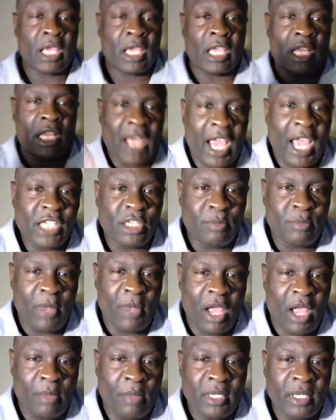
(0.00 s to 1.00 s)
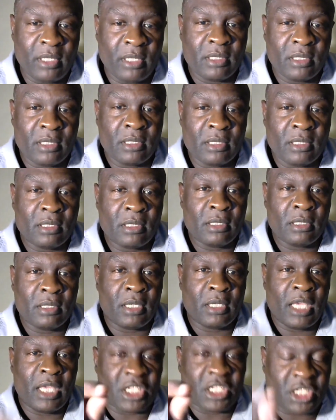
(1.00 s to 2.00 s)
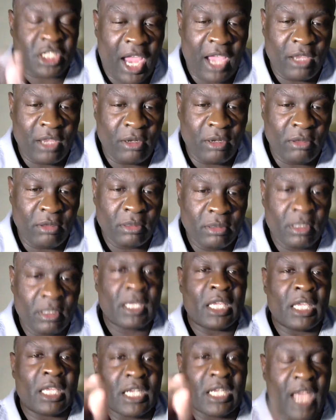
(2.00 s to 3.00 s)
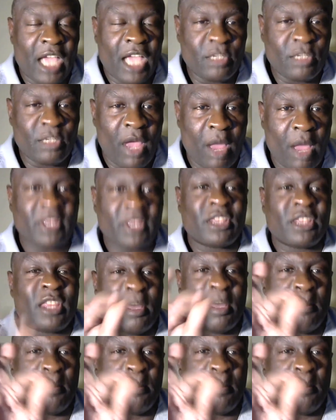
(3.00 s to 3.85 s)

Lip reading: Elijah Muhammad, his title, Elijah Muhammad, the